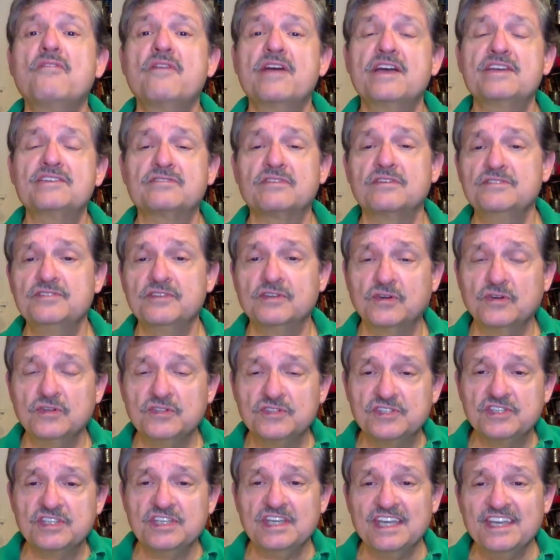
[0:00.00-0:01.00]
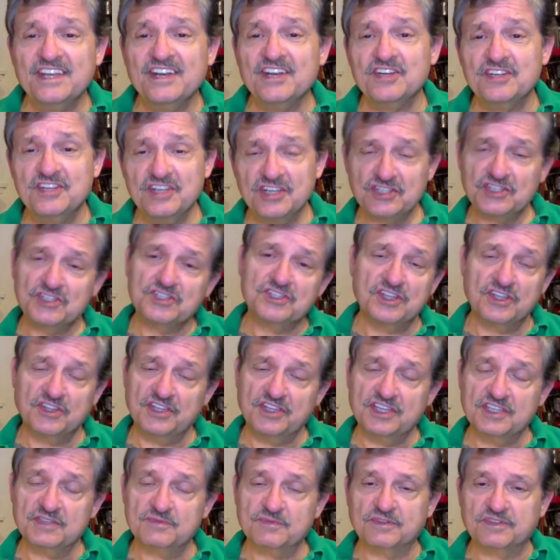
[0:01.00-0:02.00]
other asteroids you could see in addition to
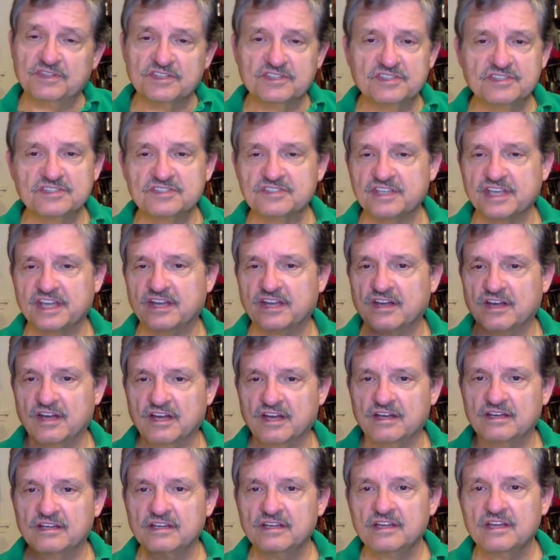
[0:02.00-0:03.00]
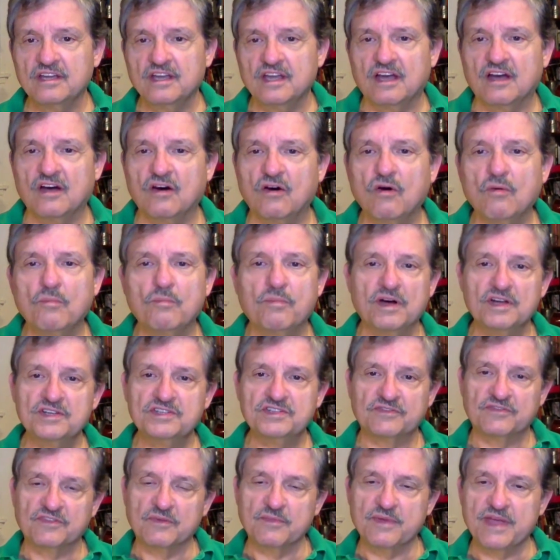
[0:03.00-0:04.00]
these, but this is like a, a whole
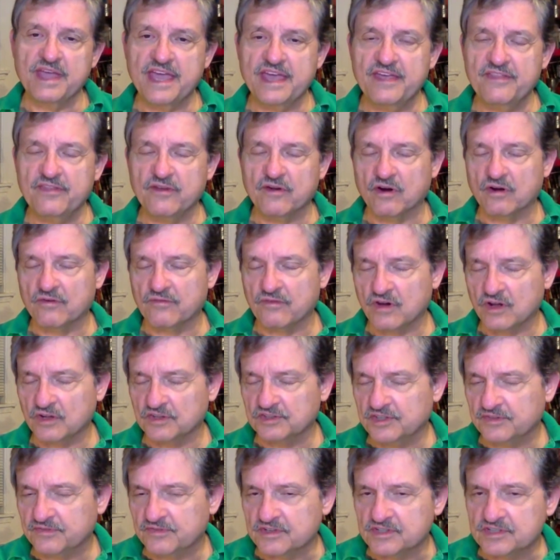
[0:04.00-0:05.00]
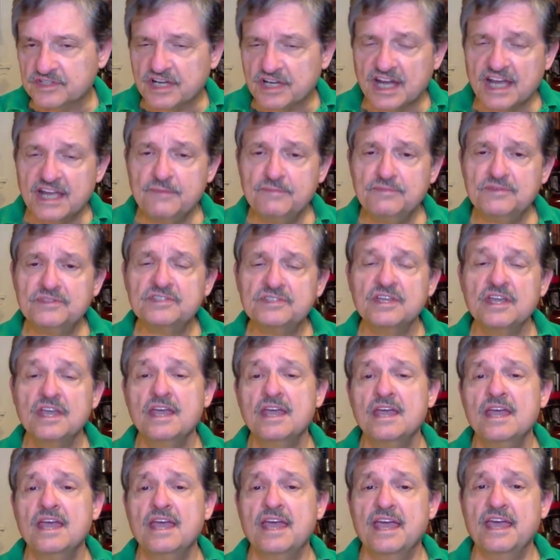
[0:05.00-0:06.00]
bunch of them, and they're of all different types.
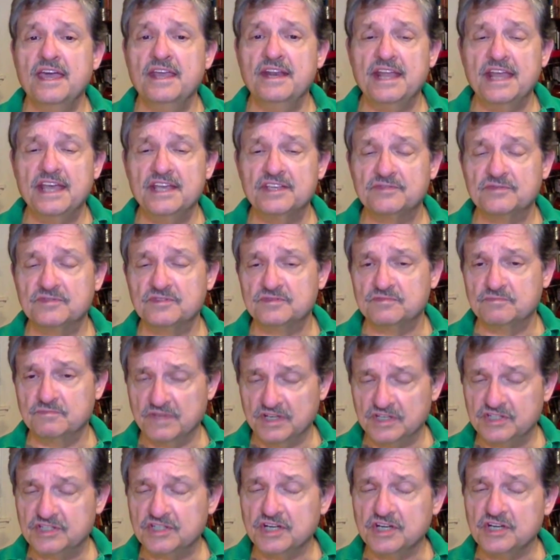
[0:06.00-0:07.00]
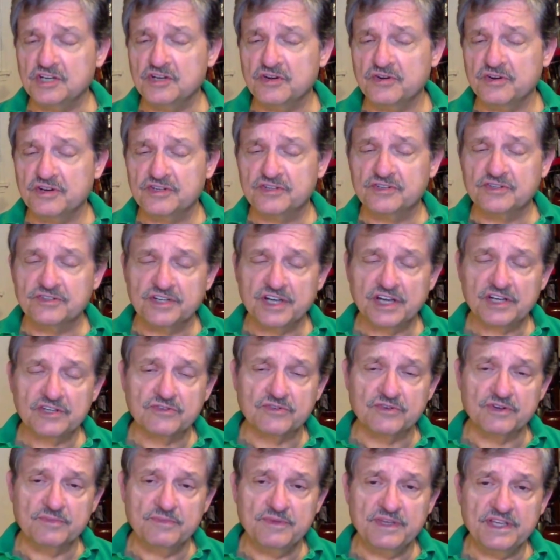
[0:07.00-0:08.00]
And as was mentioned in your
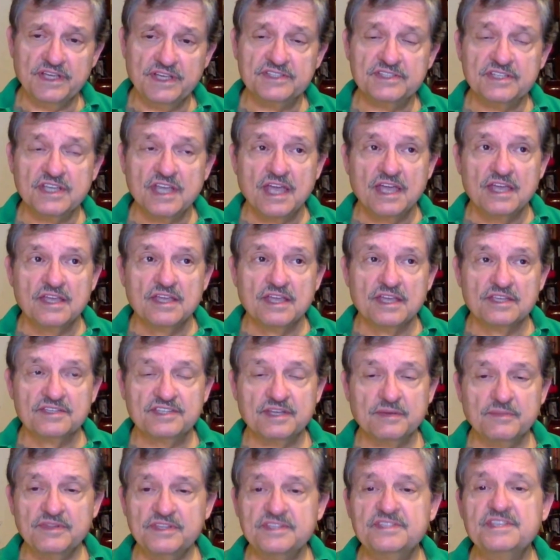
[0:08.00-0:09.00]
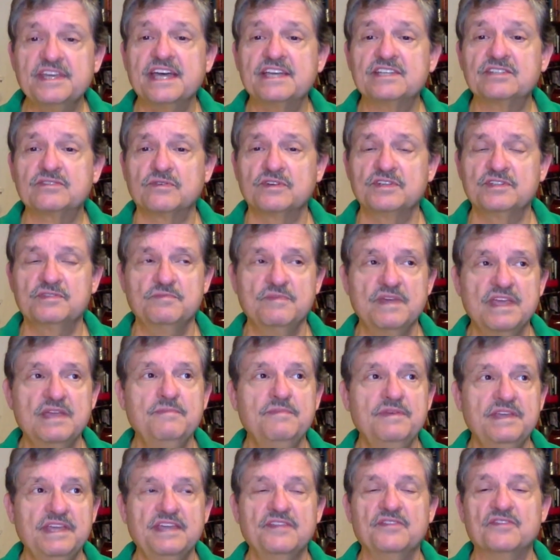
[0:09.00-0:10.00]
introductory piece, some of these asteroids may
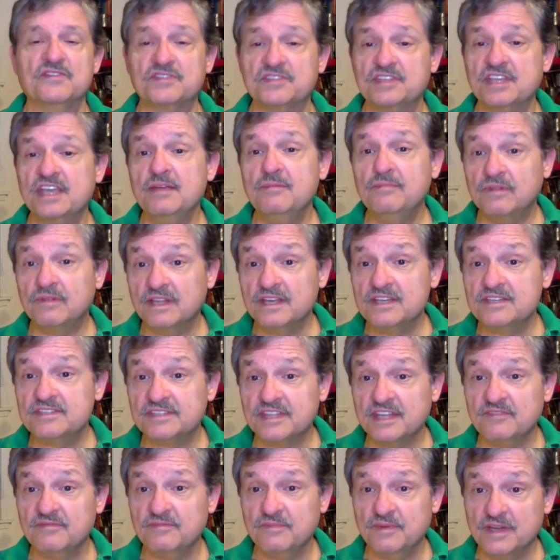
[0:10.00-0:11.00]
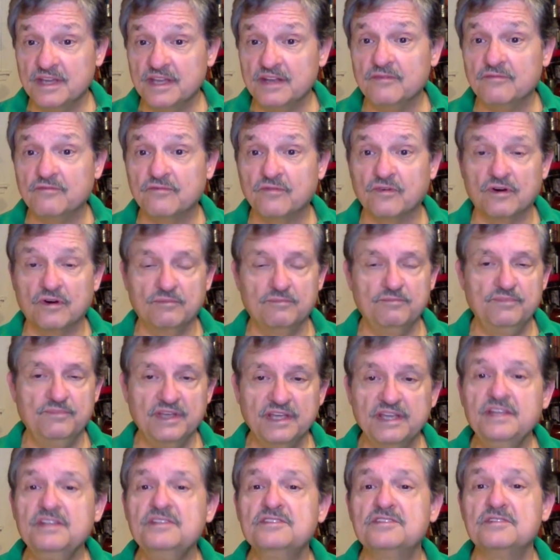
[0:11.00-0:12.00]
be in the same place they've been for
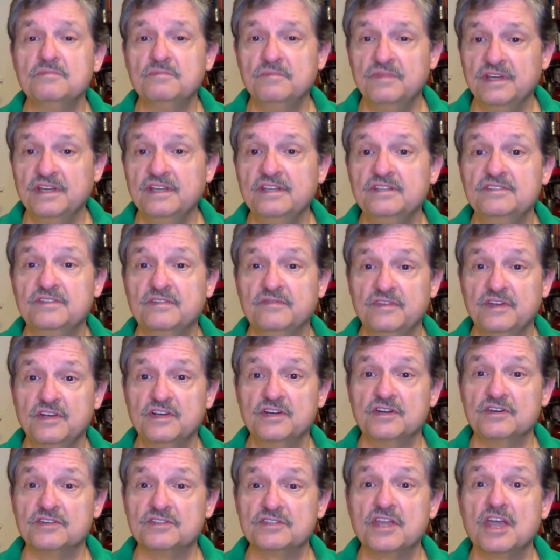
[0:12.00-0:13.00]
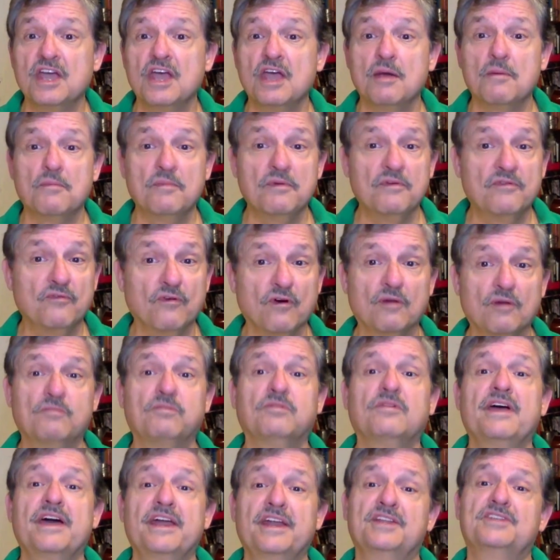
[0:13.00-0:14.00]
billions and billions of years, before
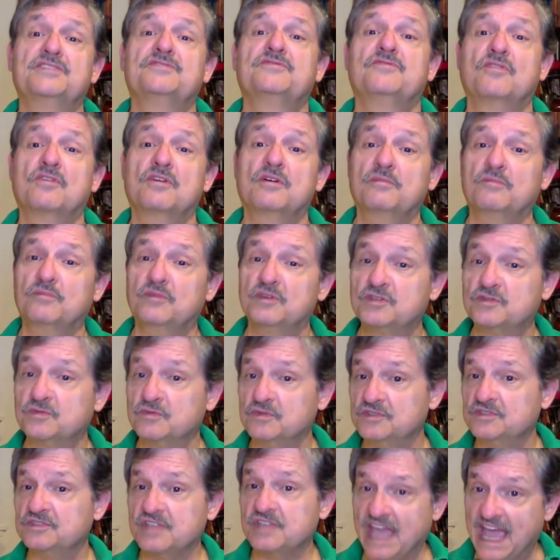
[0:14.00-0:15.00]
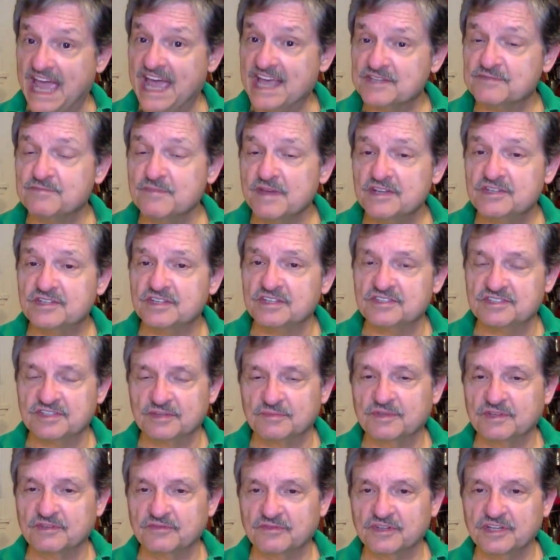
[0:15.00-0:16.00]
planets formed, which was, as mentioned,
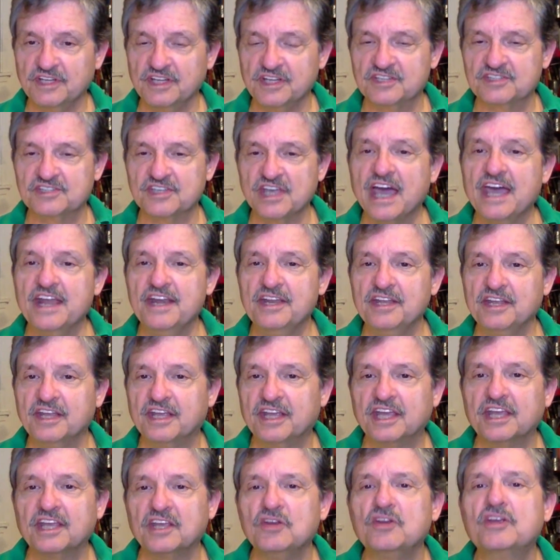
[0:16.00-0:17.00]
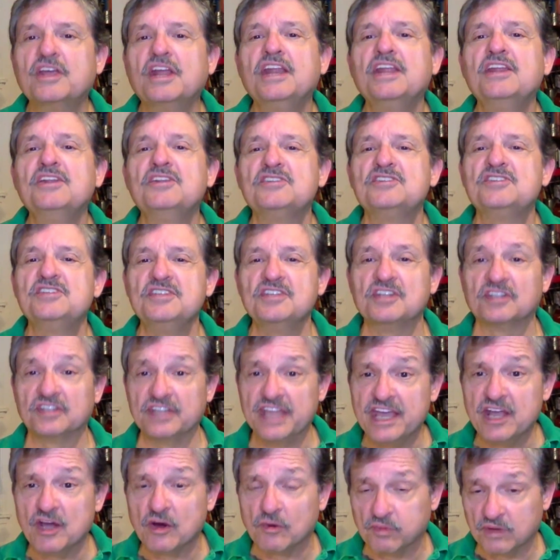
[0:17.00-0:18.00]
something really exciting. You're getting to see the
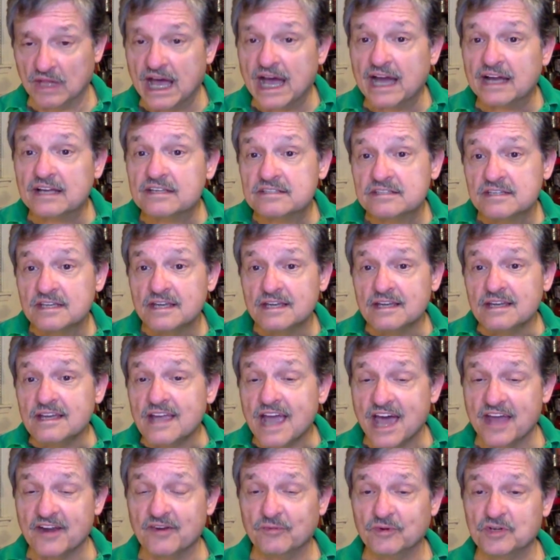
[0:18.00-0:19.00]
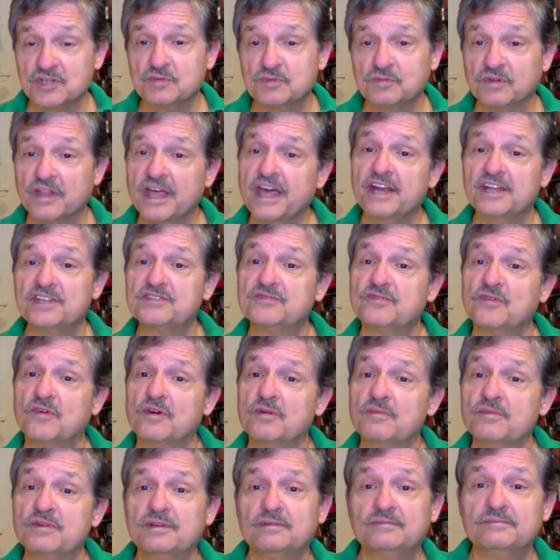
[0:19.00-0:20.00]
Lego blocks out of which planets
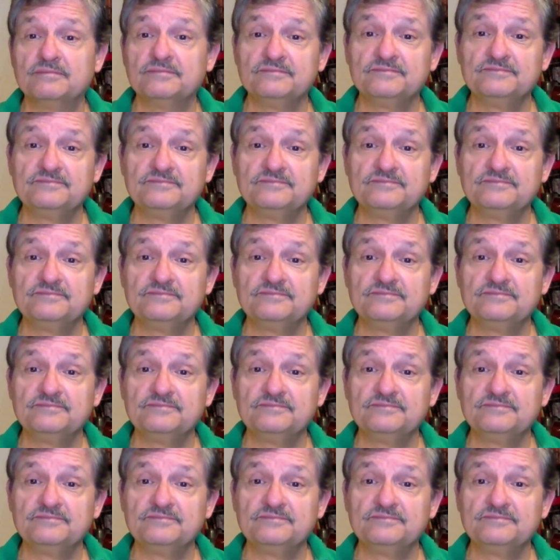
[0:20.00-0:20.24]
formed.